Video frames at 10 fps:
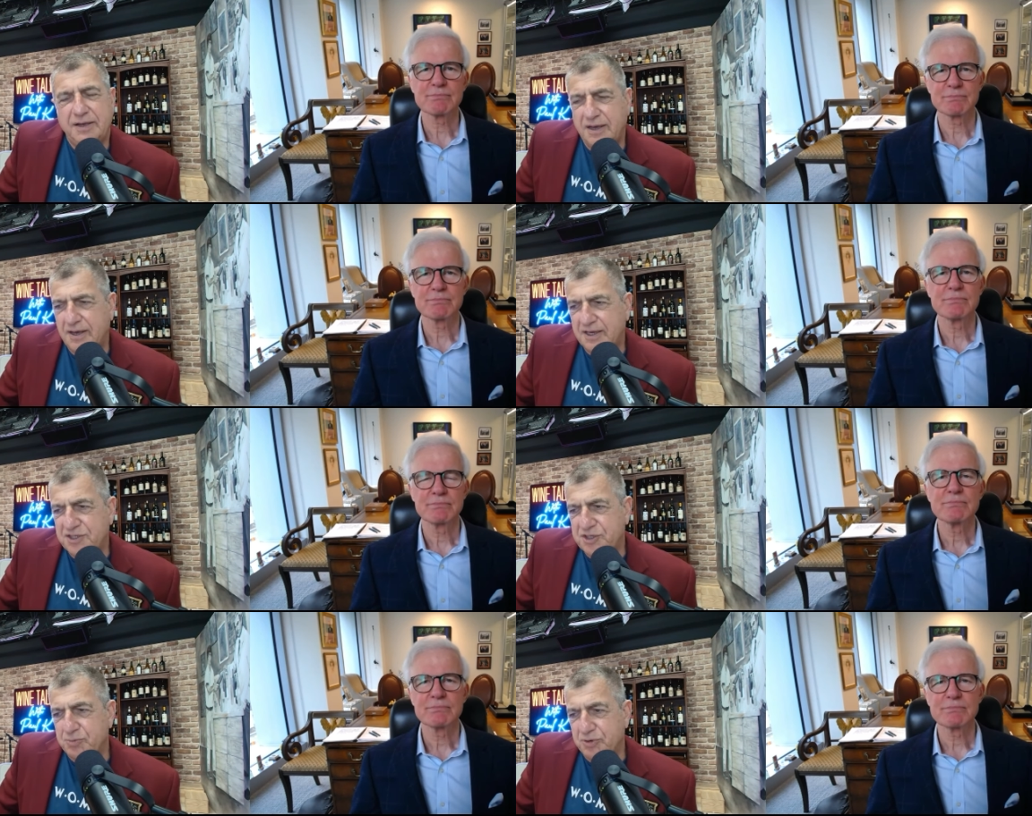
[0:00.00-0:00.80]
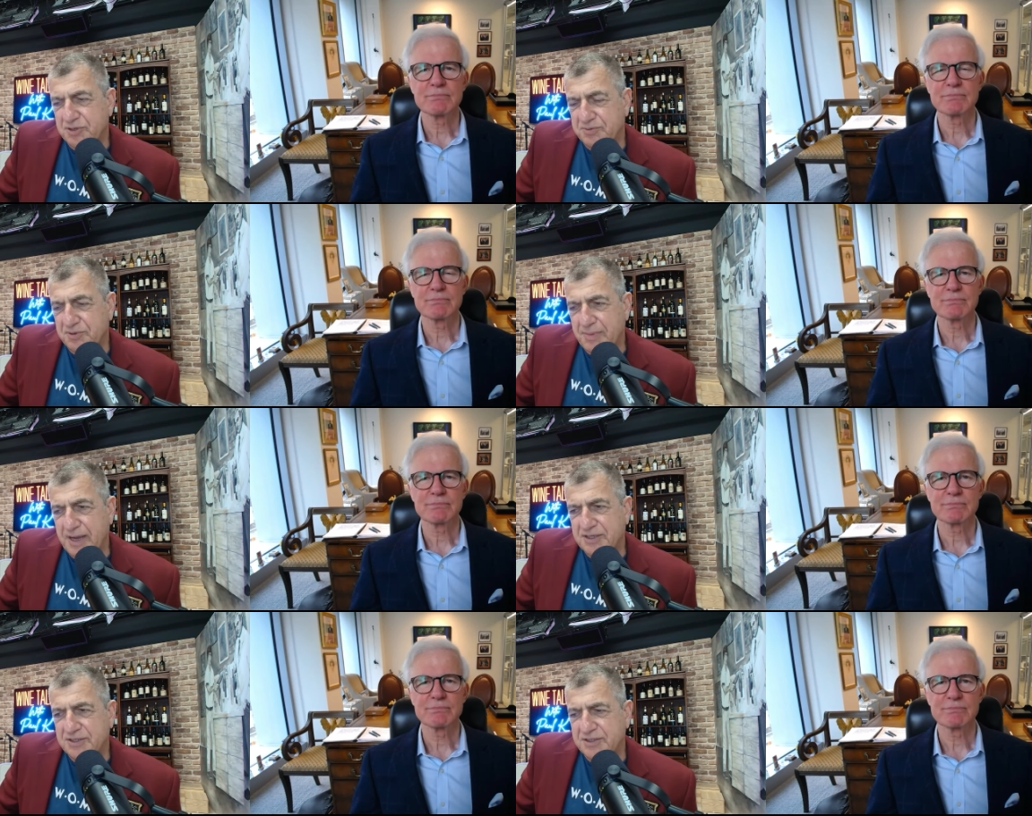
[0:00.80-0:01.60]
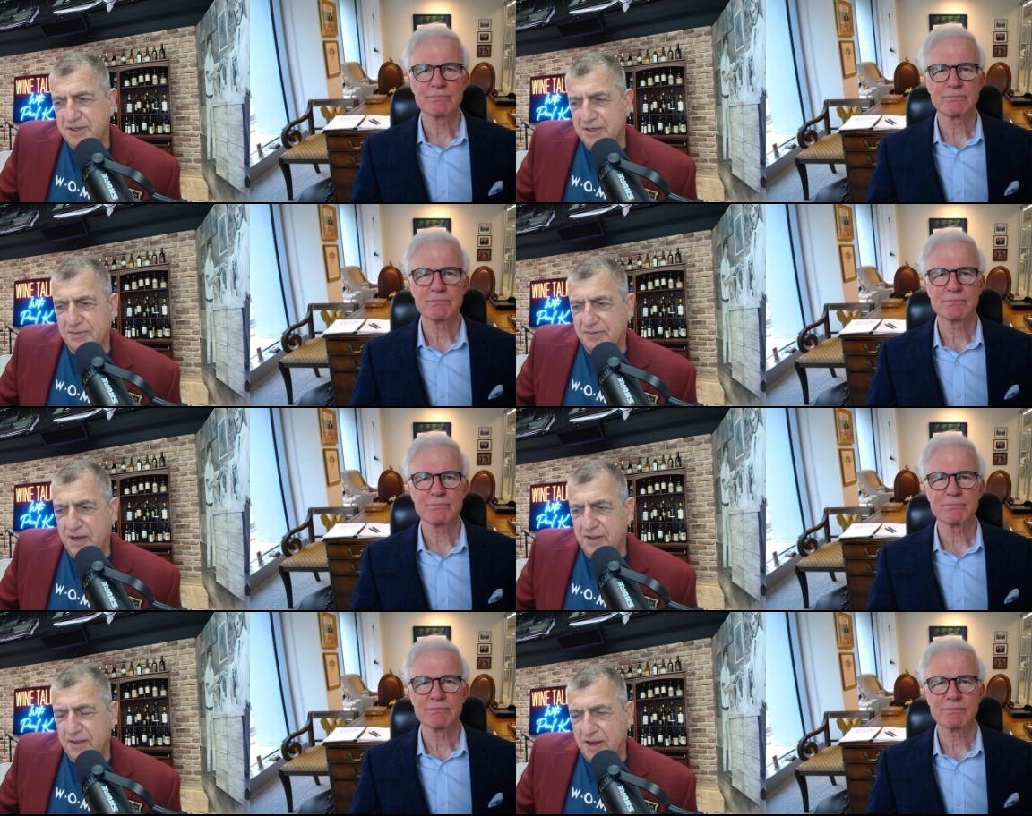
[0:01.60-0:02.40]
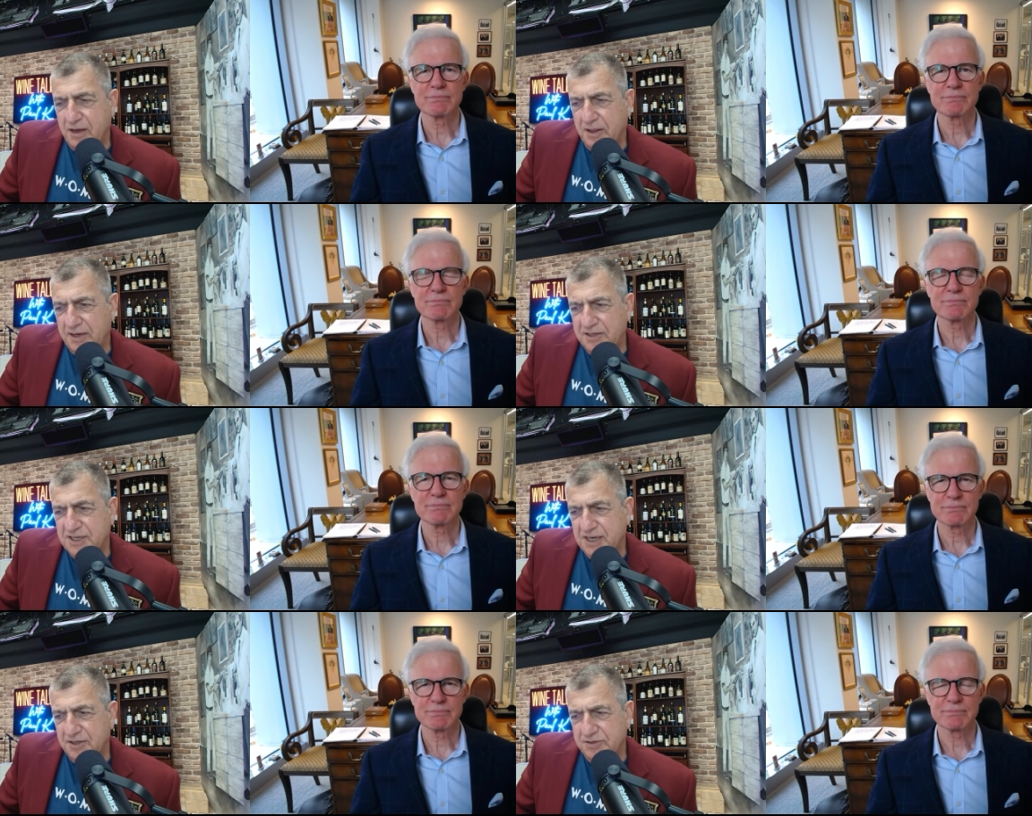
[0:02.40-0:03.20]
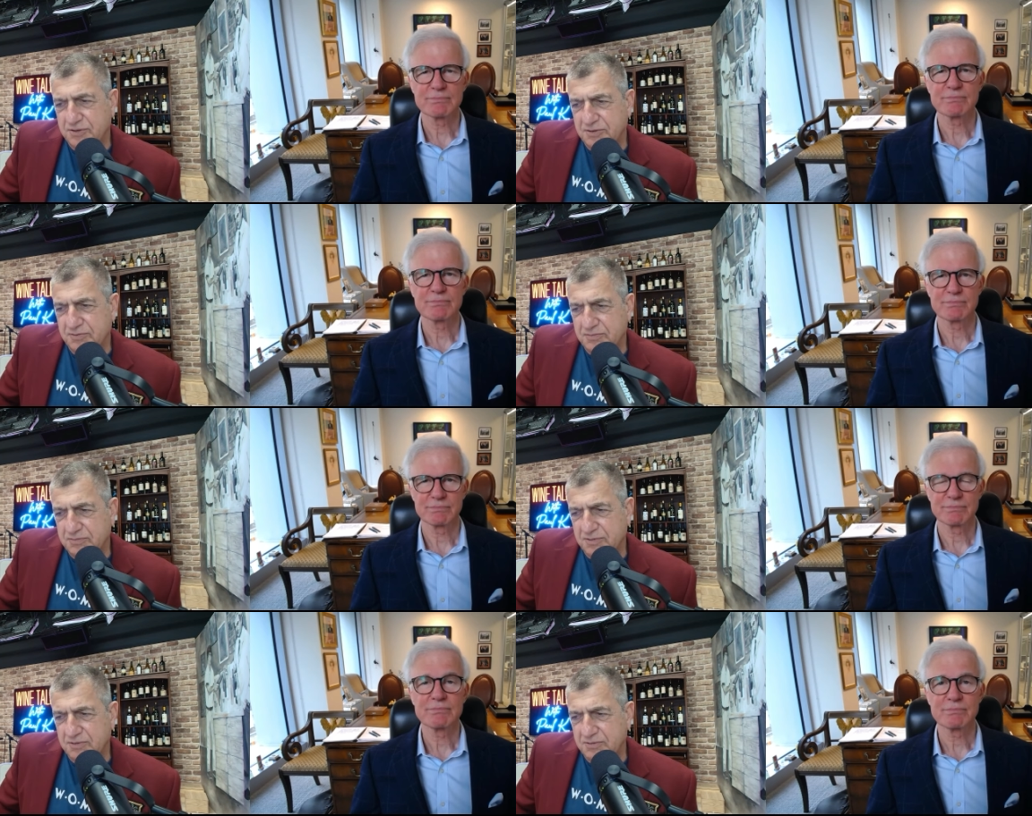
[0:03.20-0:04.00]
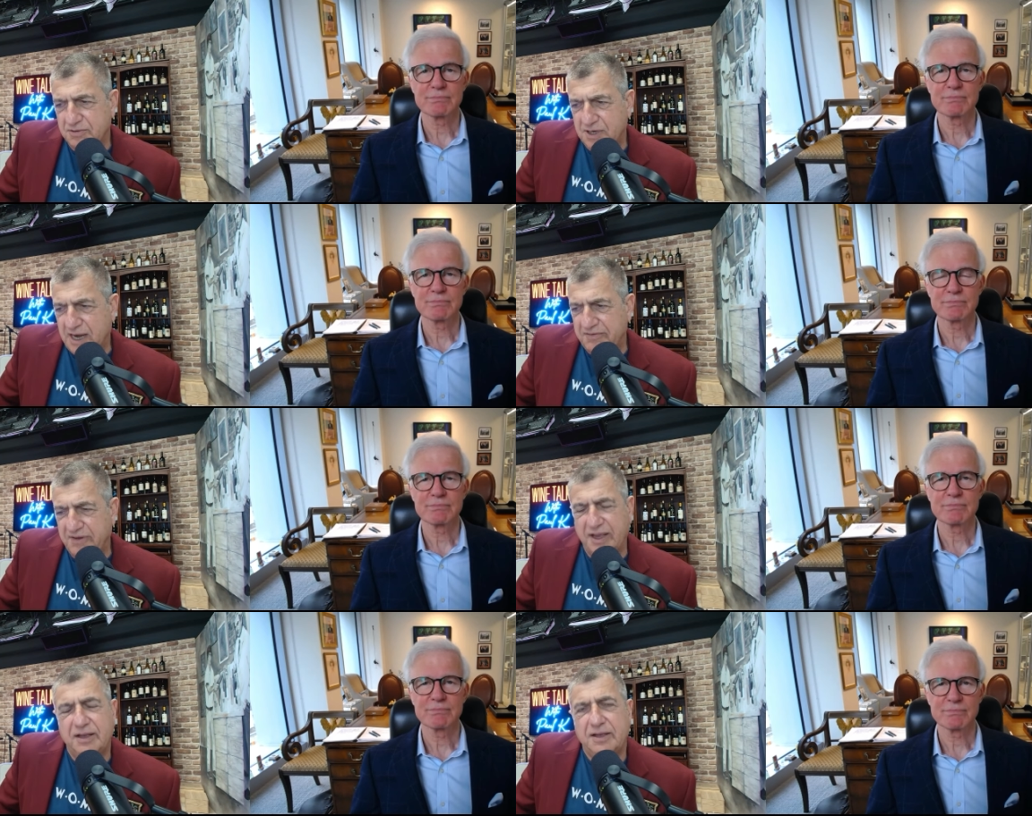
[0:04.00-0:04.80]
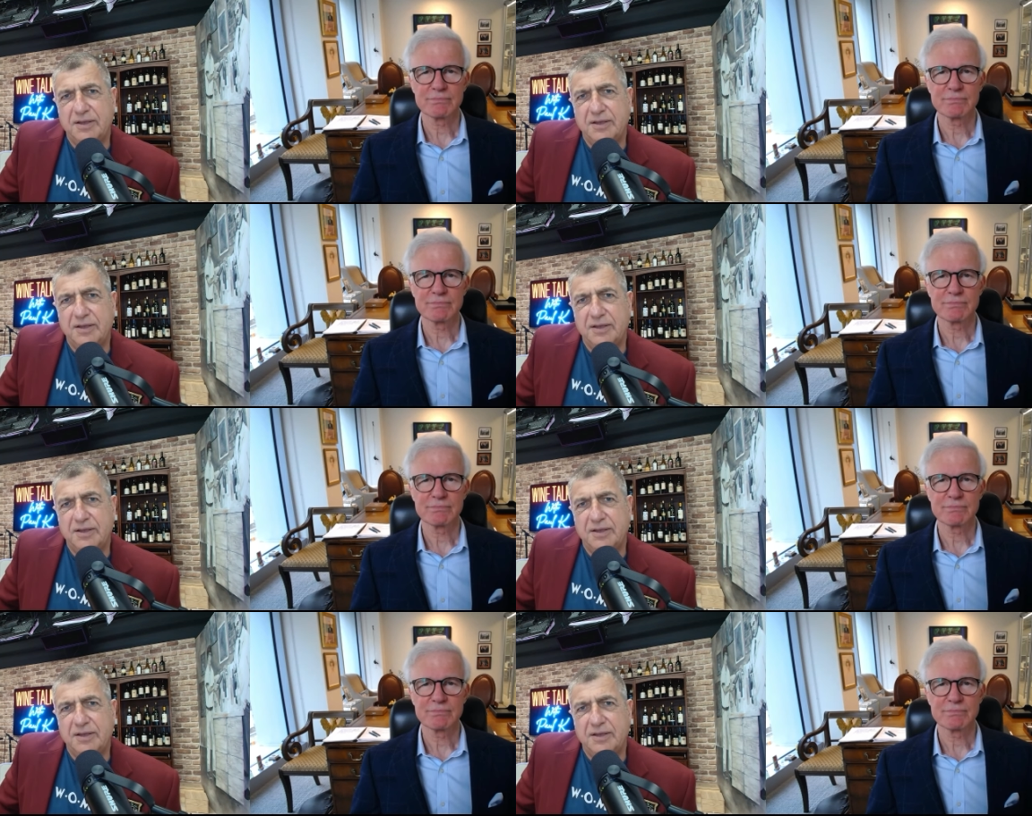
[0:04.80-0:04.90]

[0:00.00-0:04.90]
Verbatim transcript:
Speaker 1: Uh, consumerism's a mess. Uh, on, online sales are, are diving.